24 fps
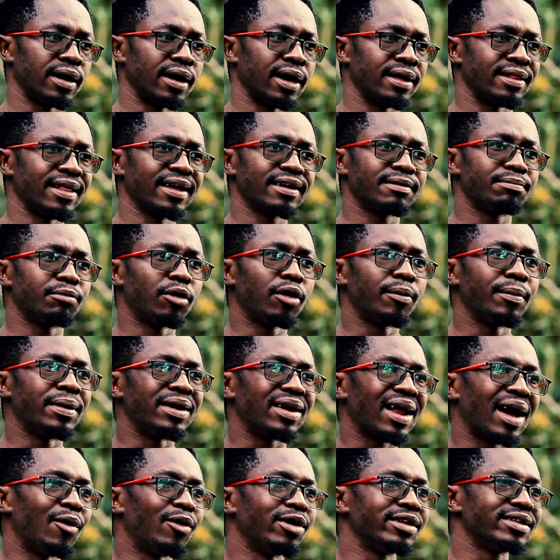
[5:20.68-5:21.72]
At that
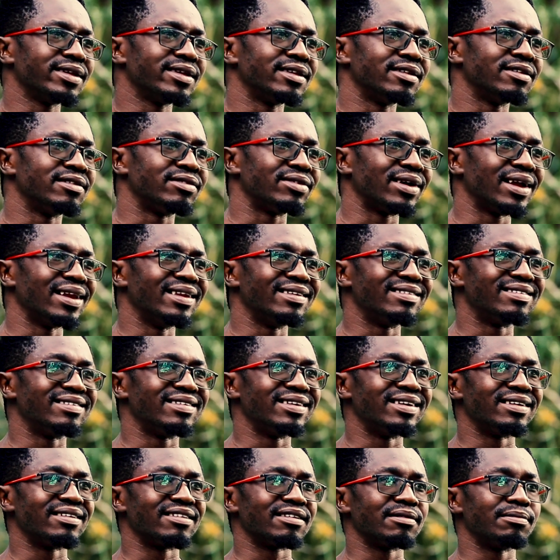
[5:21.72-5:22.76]
moment I wasn't really
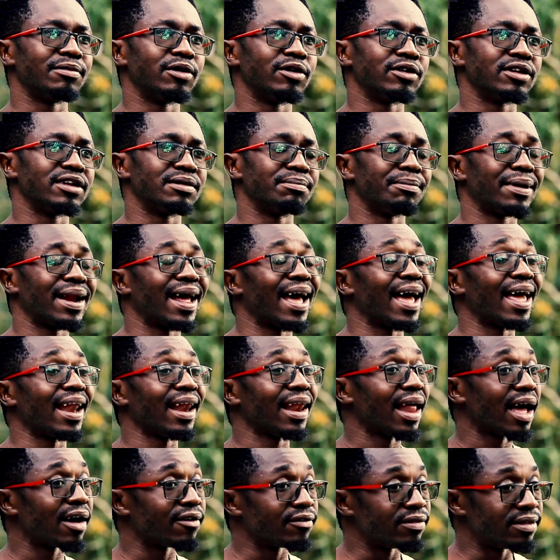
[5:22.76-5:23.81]
serious about it, but I
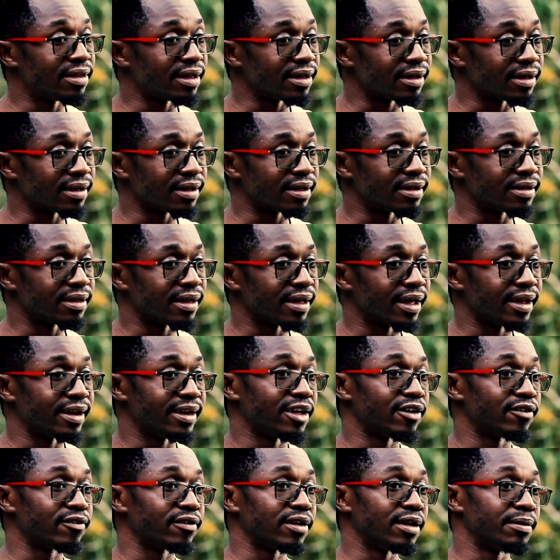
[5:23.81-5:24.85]
loved the
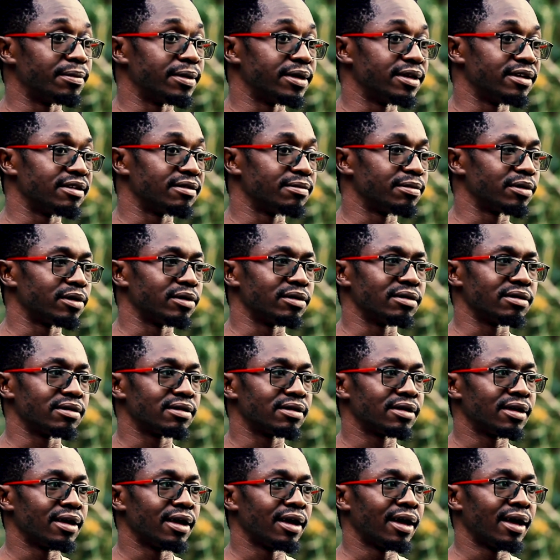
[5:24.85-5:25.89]
idea of images,
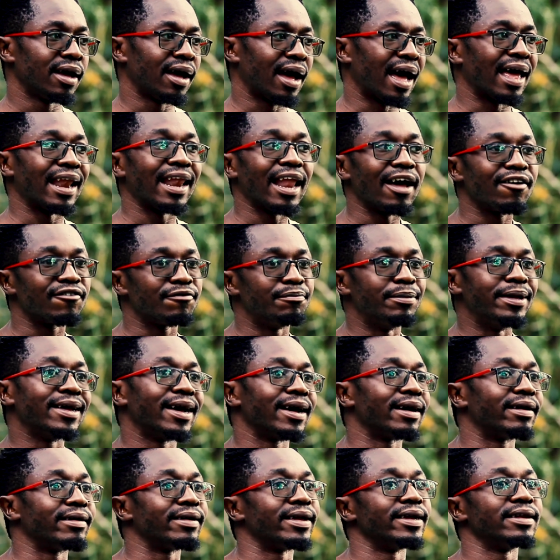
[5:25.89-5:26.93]
because I love being
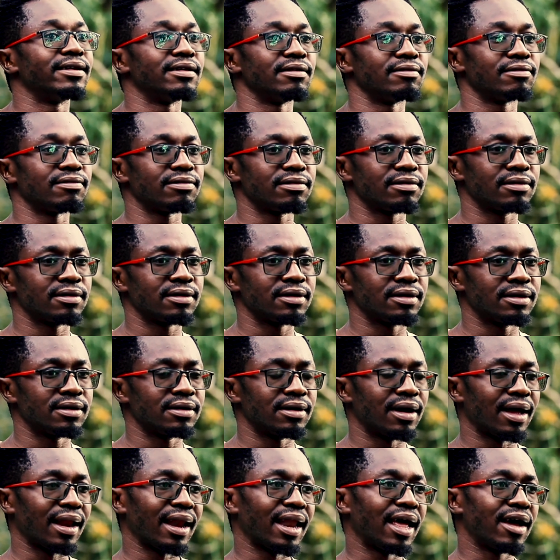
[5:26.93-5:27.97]
a creative.
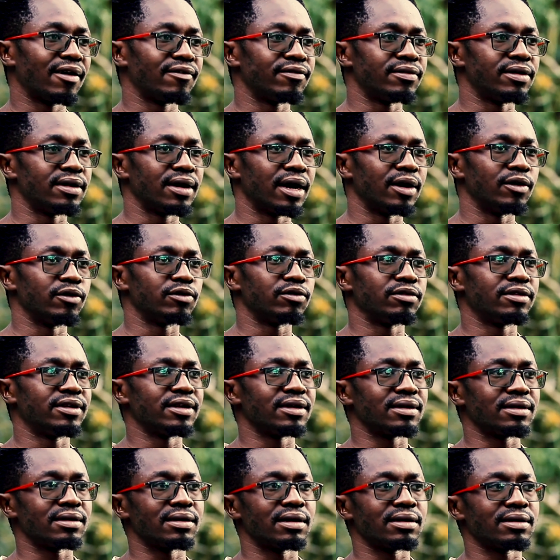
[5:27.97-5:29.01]
I loved how
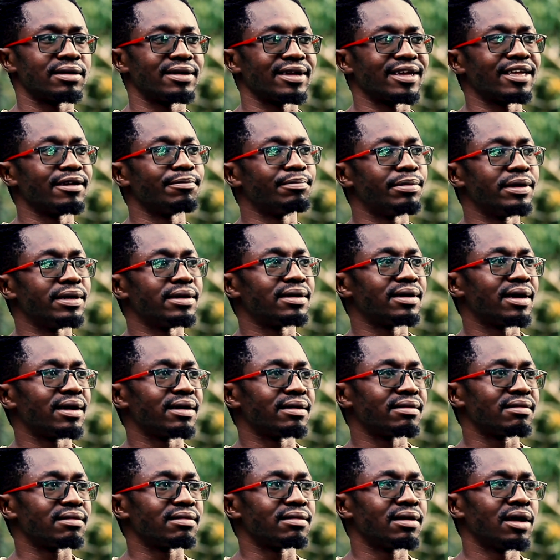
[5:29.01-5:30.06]
taking
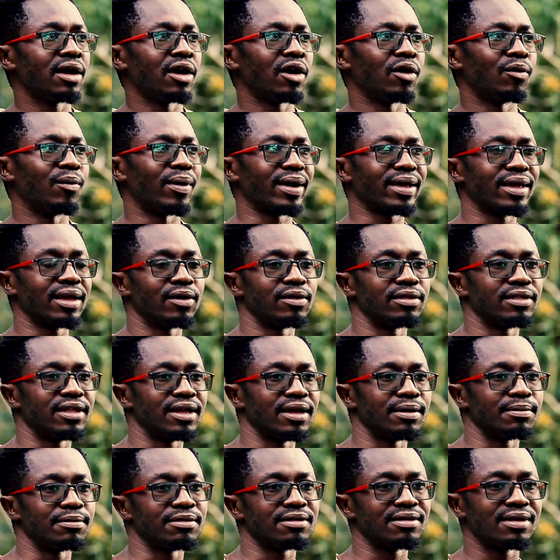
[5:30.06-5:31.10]
pictures, working on
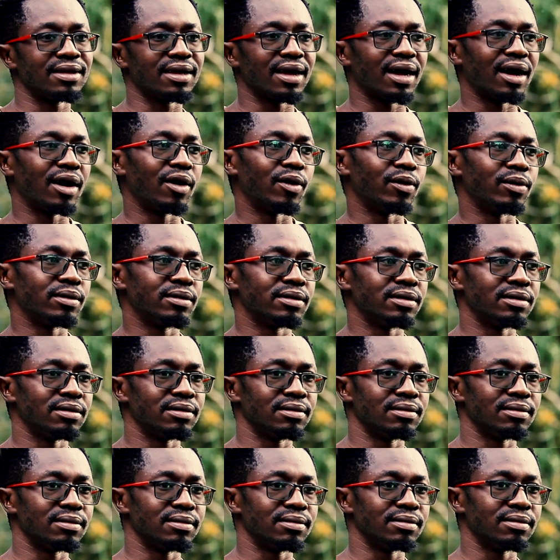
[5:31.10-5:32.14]
them, seeing how
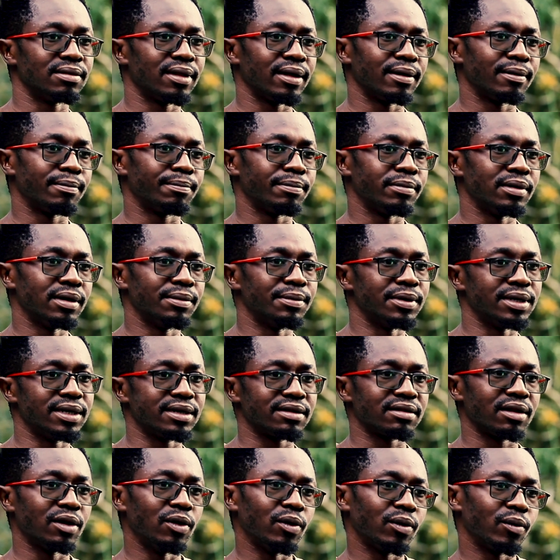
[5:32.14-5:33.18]
the
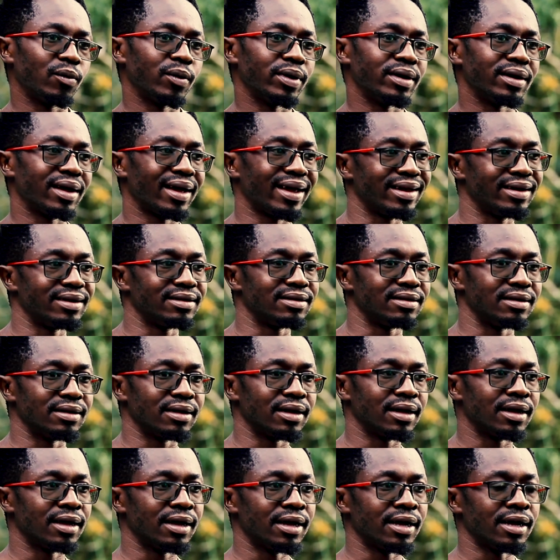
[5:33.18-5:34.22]
images look when editing.